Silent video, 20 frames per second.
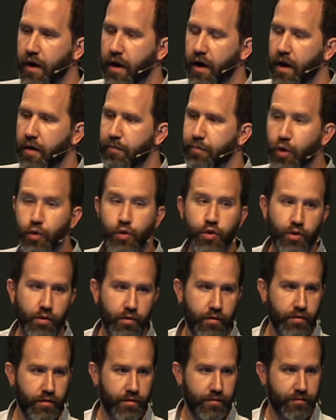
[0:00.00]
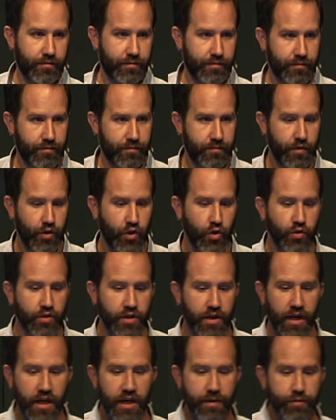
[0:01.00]
Bluetooth
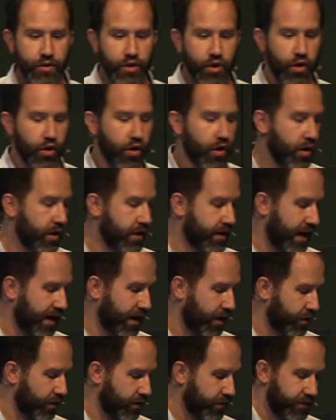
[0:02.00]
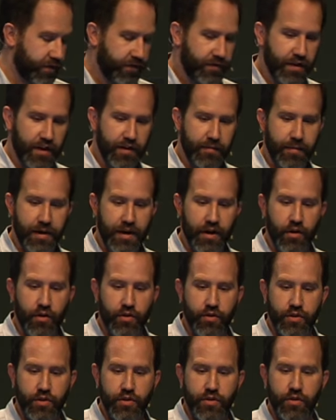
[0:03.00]
using an obscure 915
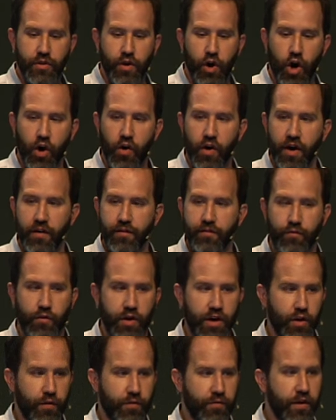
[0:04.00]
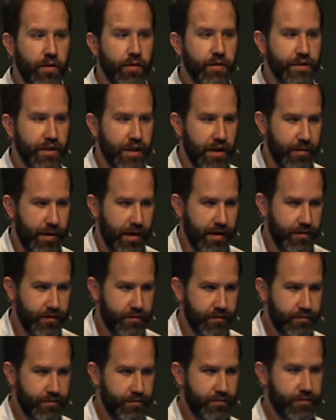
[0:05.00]
megahertz RF radio frequency command.
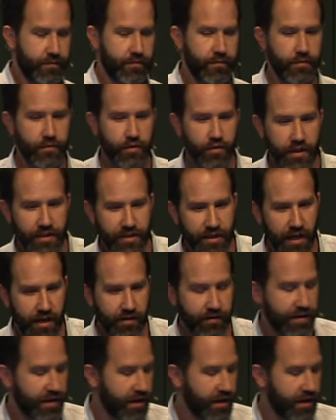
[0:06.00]
So that's kind of